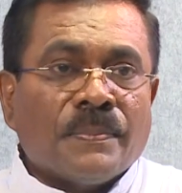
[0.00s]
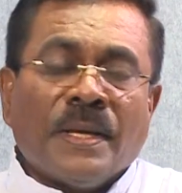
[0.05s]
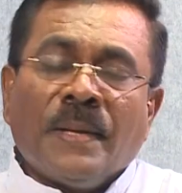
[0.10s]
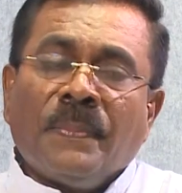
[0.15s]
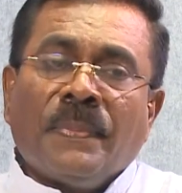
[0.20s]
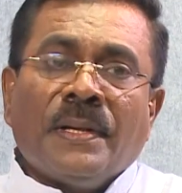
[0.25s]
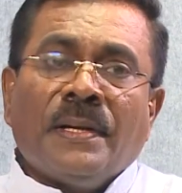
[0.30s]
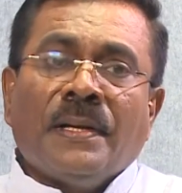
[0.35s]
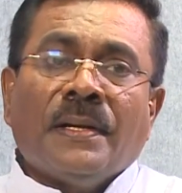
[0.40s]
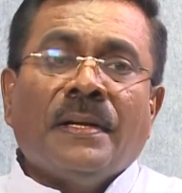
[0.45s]

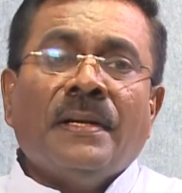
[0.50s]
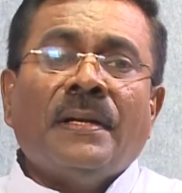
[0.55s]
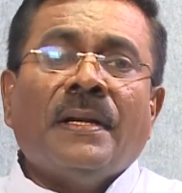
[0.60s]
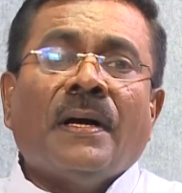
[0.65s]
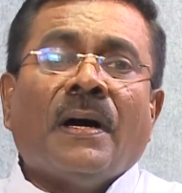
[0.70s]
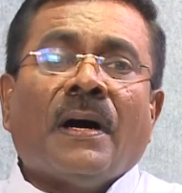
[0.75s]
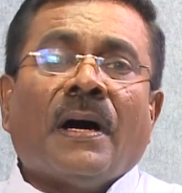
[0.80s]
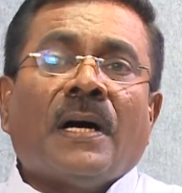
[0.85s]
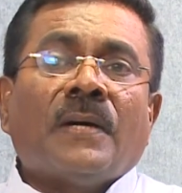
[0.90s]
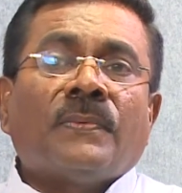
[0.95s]
People
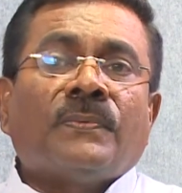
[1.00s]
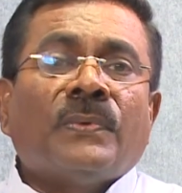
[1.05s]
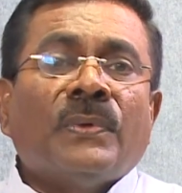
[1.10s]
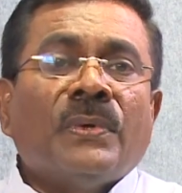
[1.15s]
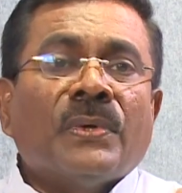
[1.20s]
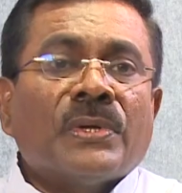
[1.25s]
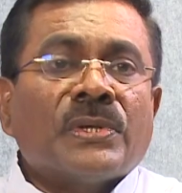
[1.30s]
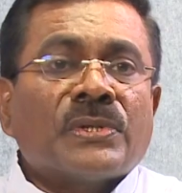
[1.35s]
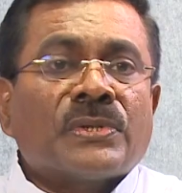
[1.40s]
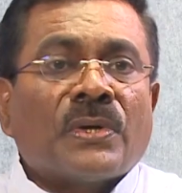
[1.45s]
are
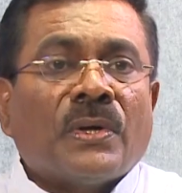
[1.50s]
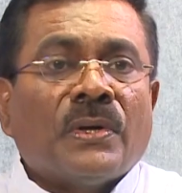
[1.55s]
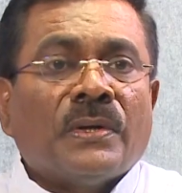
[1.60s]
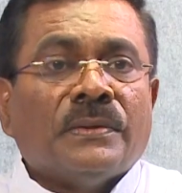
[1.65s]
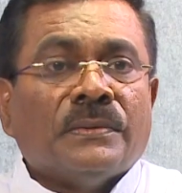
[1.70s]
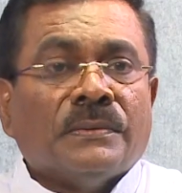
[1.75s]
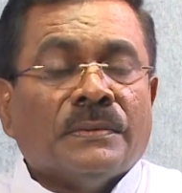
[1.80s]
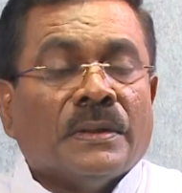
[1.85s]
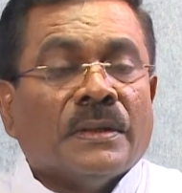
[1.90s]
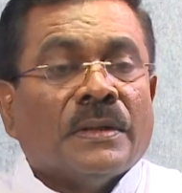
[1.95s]
focused
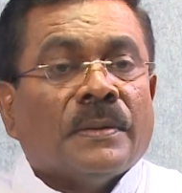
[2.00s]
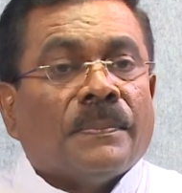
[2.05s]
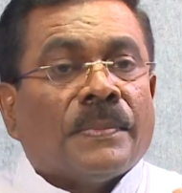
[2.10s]
on